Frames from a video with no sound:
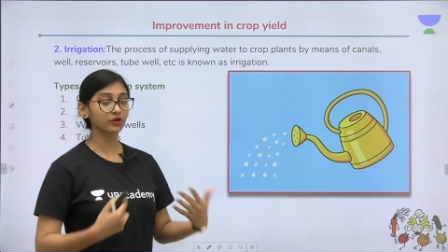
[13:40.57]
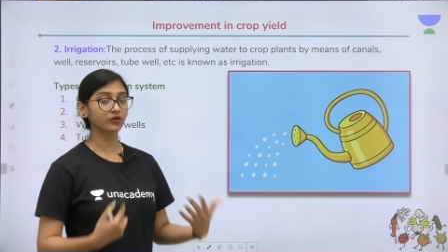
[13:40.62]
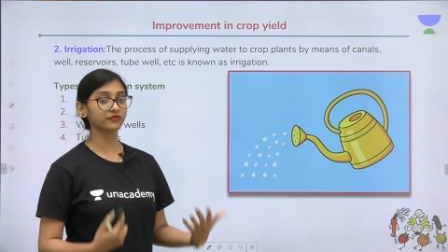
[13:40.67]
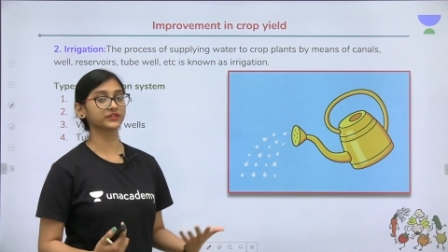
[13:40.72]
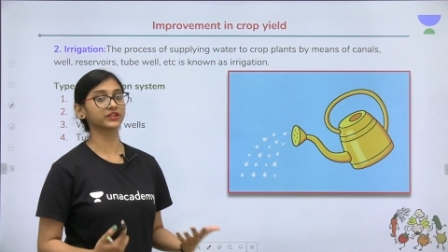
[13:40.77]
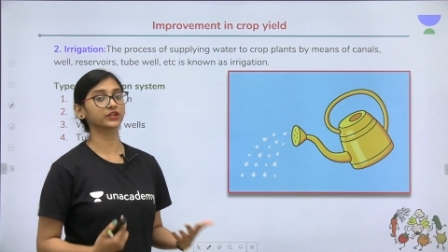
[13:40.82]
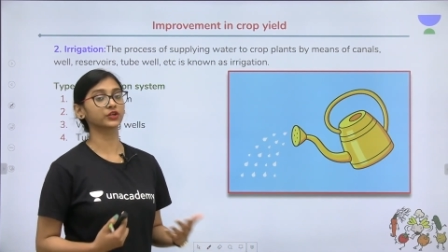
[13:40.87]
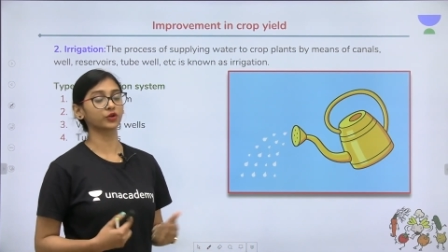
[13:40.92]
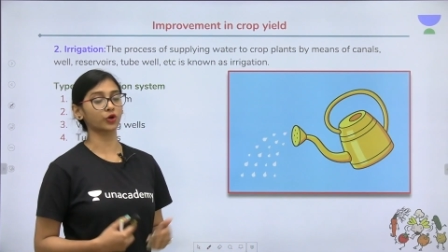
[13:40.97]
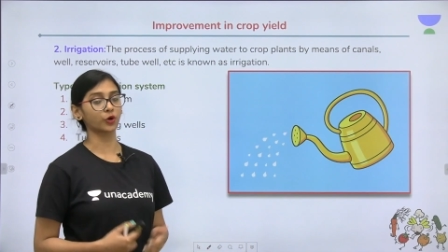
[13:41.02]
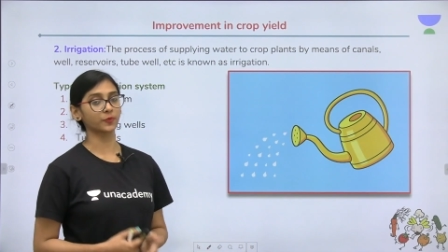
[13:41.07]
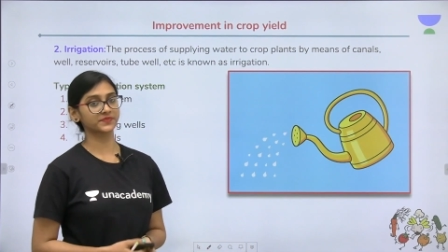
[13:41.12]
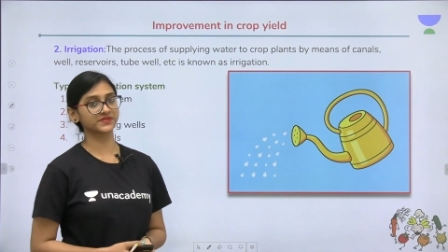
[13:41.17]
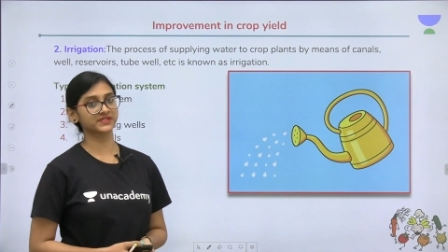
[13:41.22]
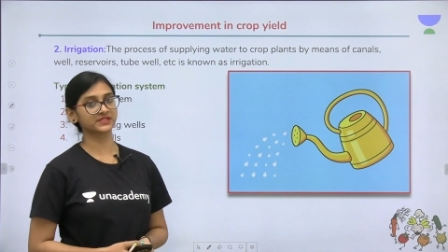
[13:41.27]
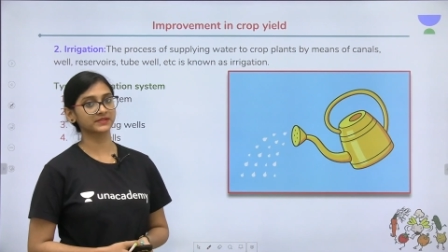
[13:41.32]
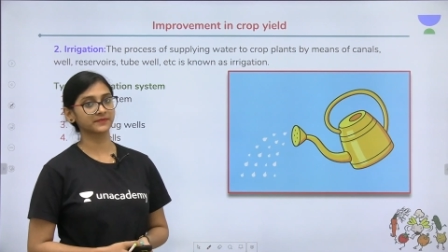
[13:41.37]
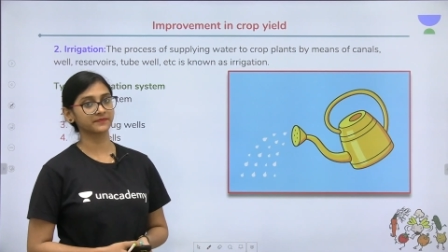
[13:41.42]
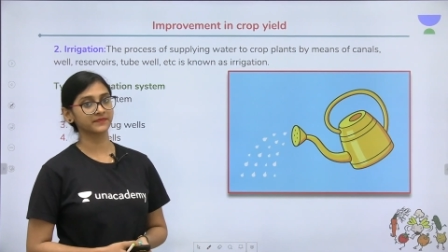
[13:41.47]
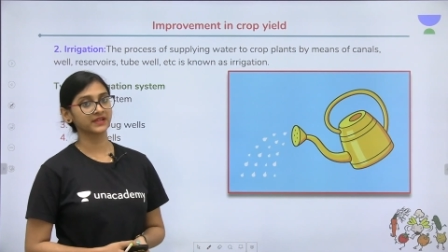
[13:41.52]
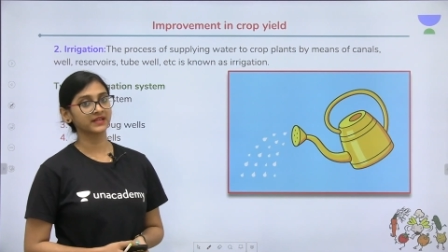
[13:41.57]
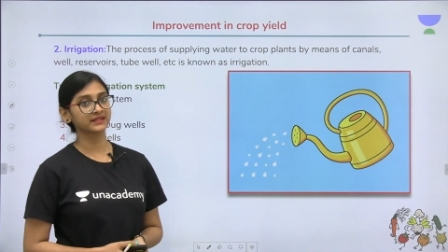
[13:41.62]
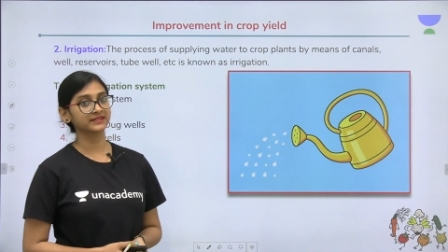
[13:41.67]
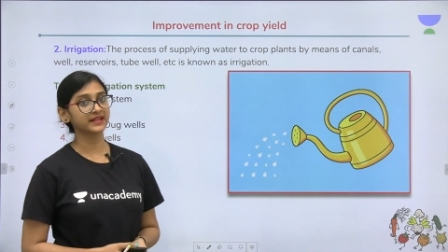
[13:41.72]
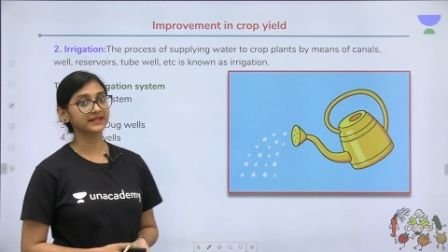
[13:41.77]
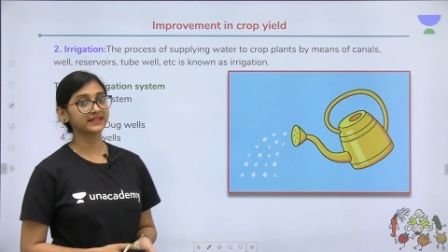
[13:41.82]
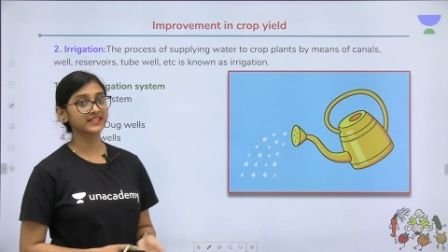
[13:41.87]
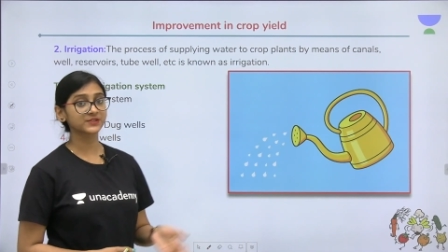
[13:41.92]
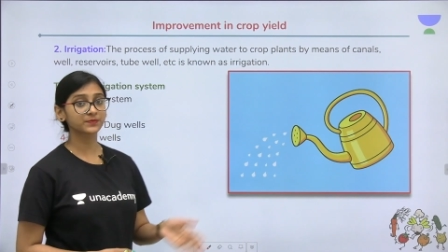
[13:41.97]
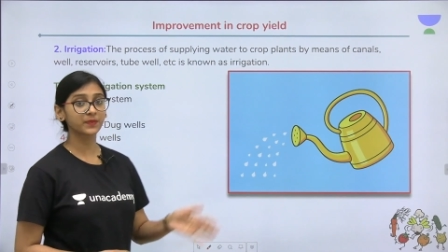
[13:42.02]
of the crops,
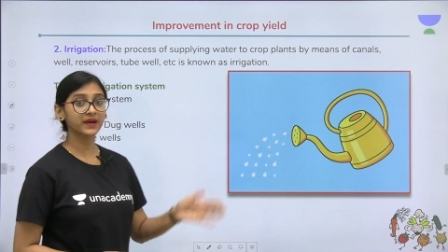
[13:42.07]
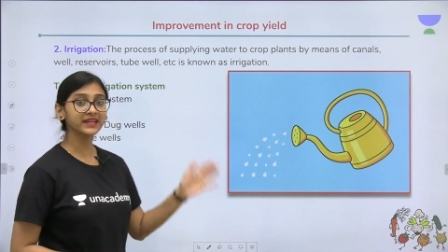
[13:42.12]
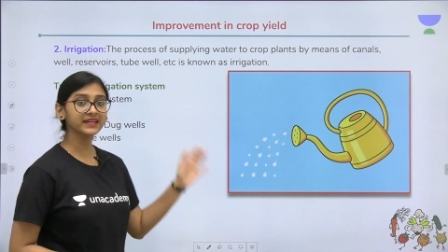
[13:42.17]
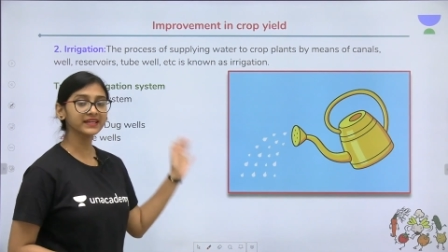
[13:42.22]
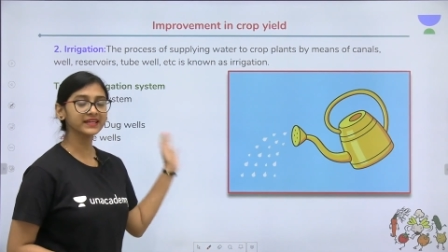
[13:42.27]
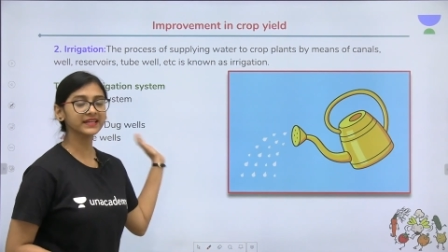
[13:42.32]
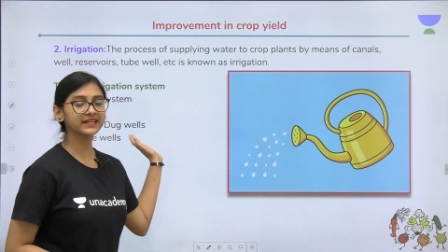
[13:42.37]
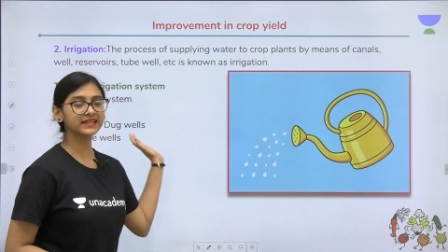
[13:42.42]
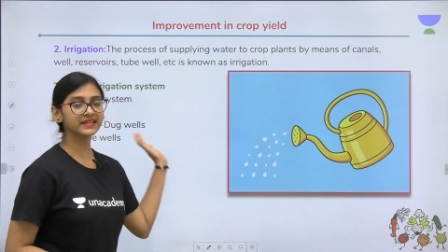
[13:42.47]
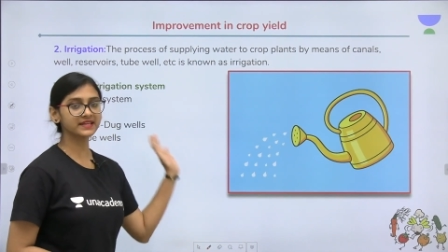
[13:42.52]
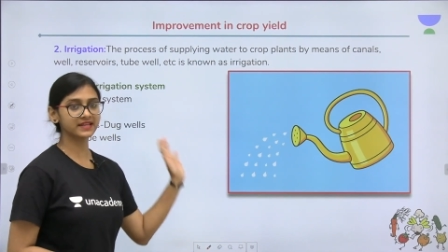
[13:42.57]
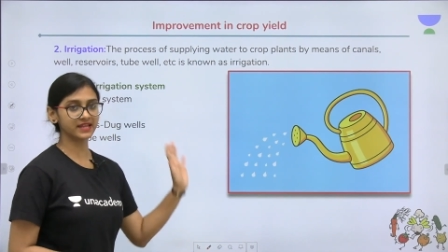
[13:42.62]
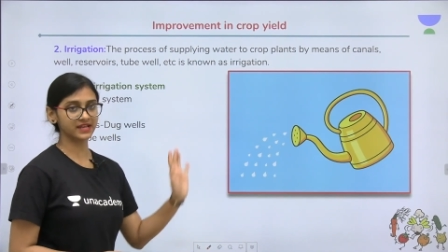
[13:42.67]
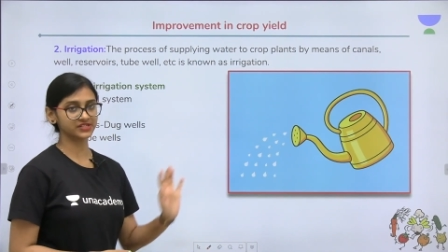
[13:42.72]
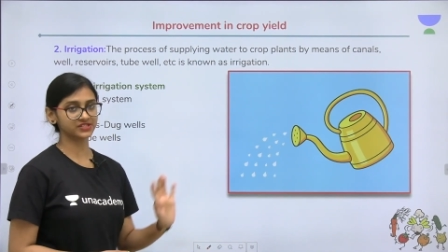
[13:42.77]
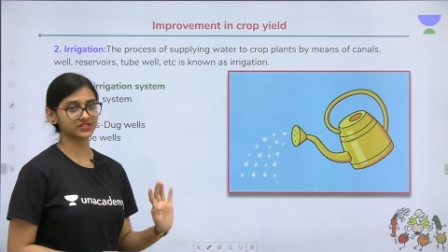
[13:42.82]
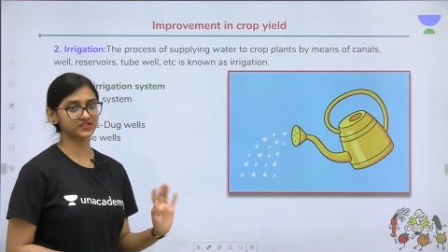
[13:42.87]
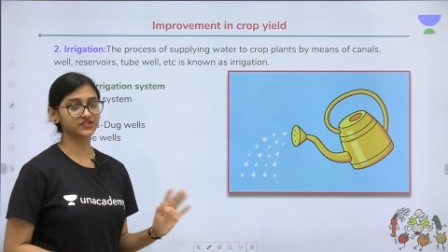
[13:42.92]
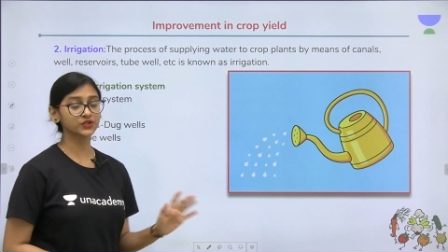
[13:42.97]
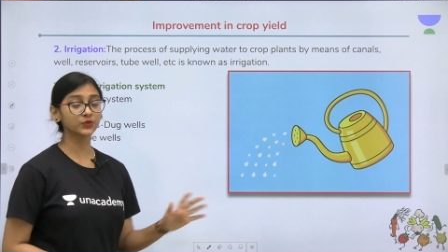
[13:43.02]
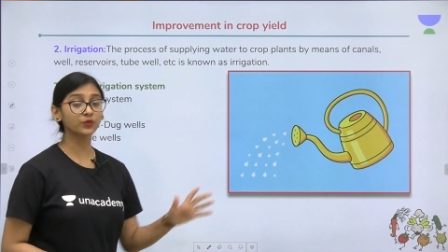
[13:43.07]
that is by irrigation.